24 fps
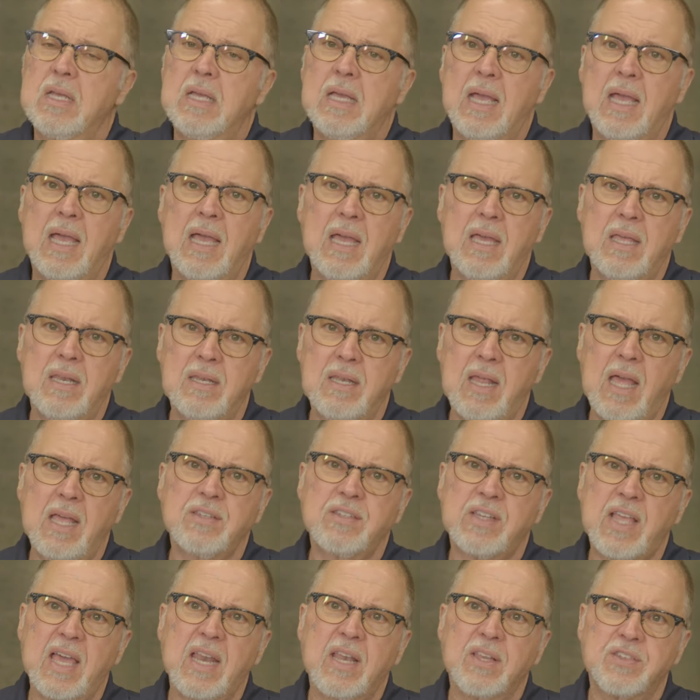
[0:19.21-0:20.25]
and
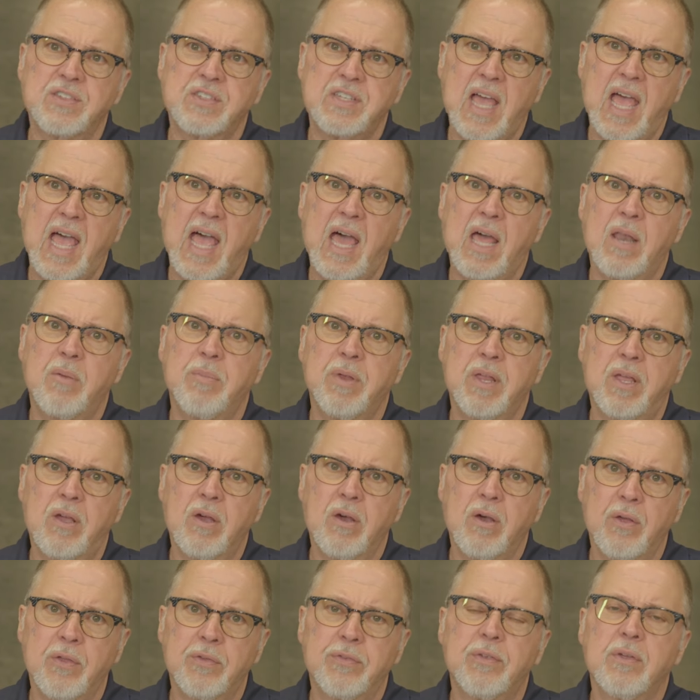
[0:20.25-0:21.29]
that's kind of sad
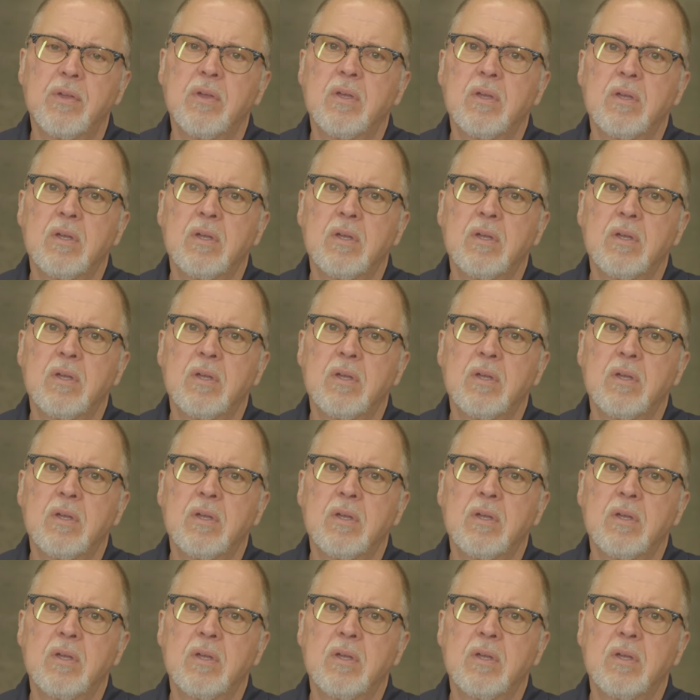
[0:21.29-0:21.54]
because